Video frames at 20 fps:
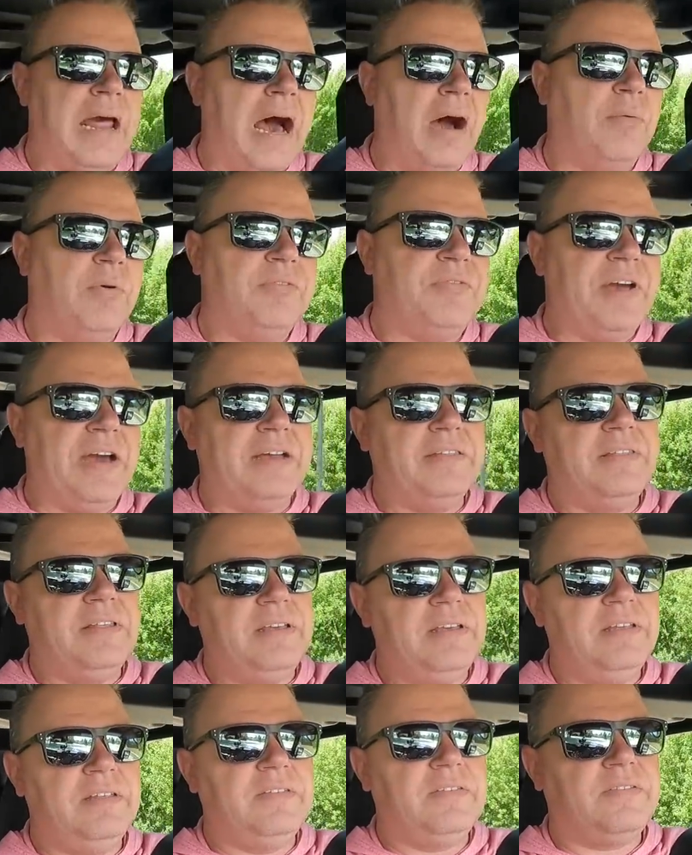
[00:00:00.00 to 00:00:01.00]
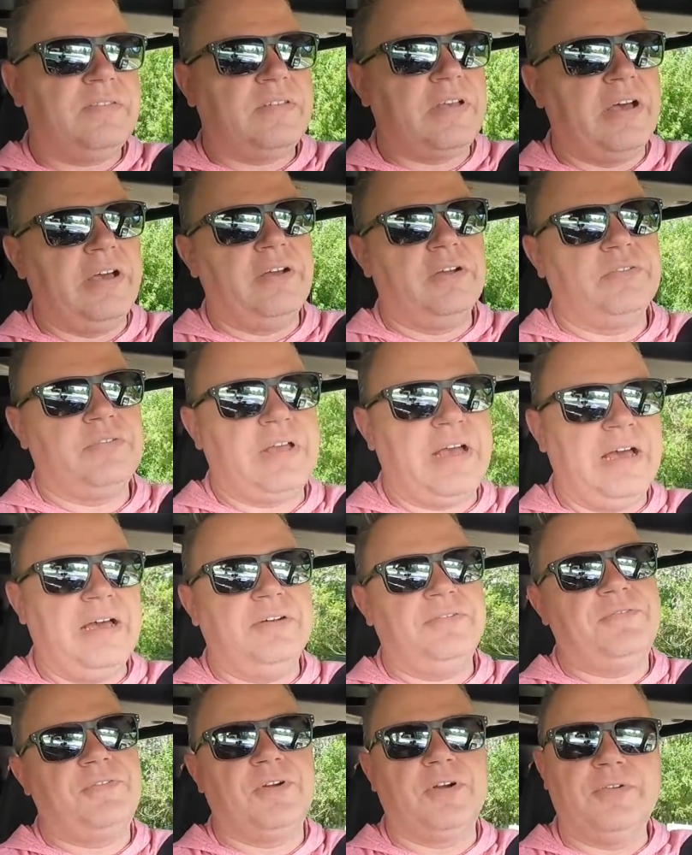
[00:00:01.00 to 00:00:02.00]
Now we've had these tires
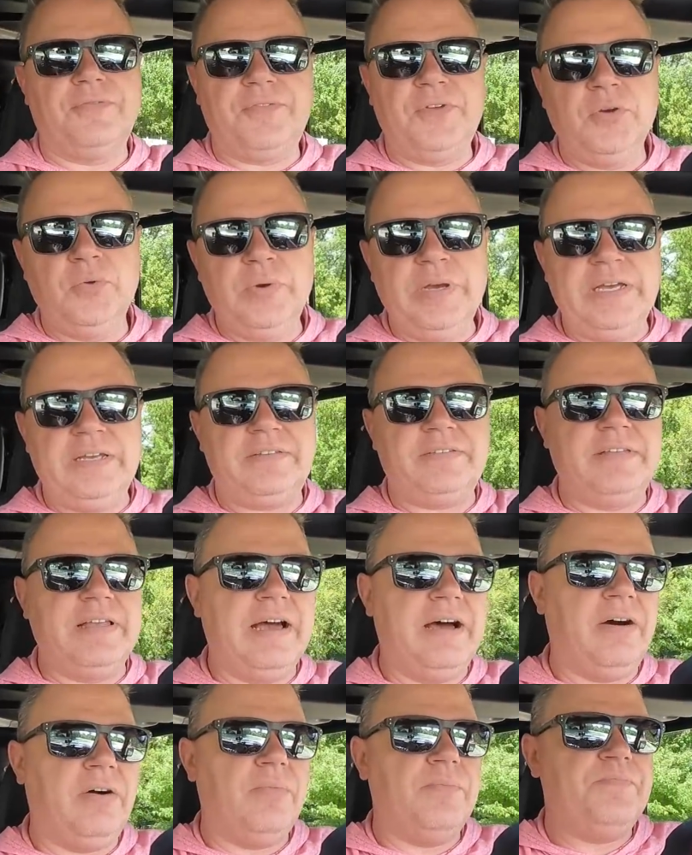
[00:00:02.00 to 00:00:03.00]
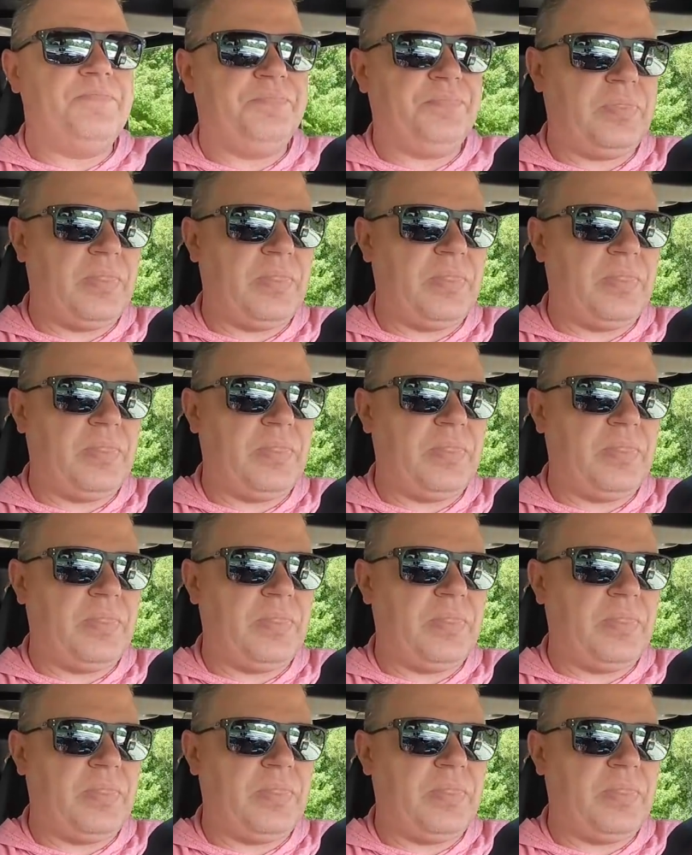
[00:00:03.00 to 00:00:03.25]
on for a few weeks now.